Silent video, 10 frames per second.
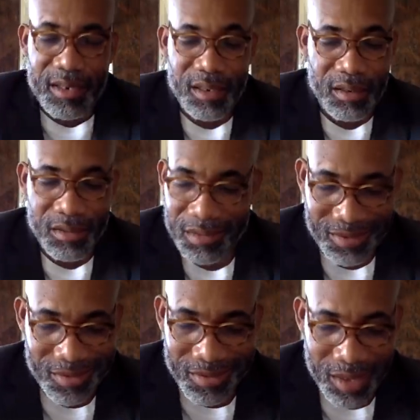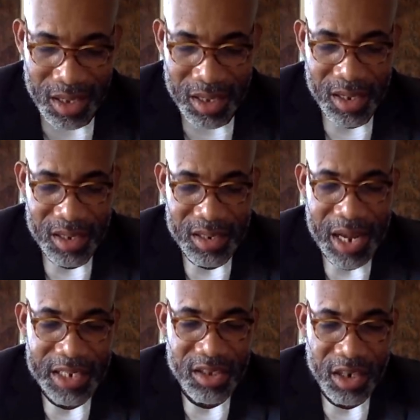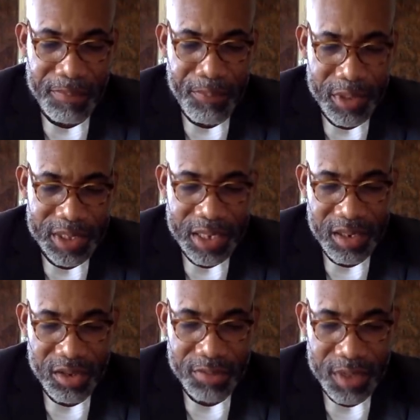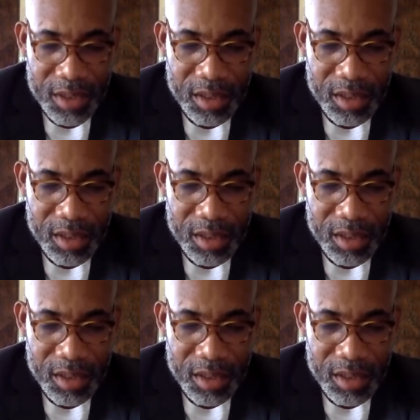You know, so that is not important to me.